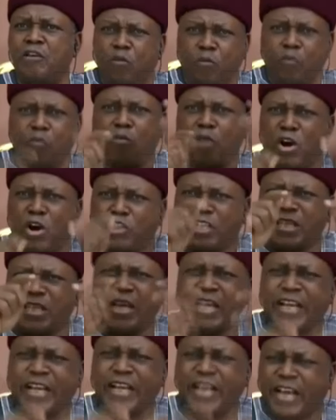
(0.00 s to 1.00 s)
You must
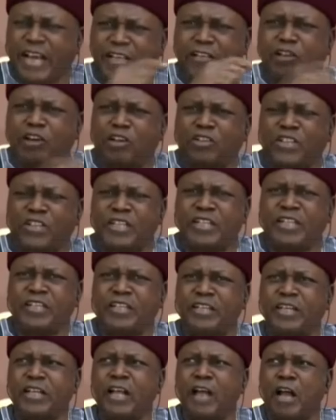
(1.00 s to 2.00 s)
engage your
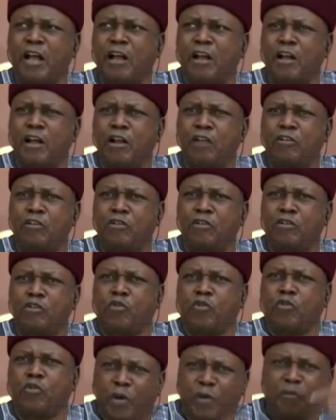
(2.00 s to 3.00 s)
citizen to
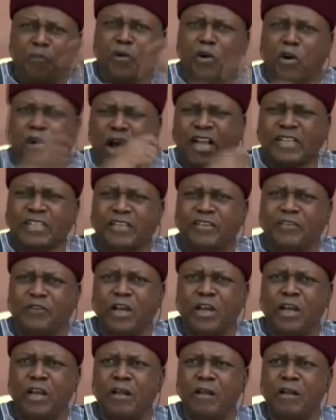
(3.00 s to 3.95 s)
be proactive.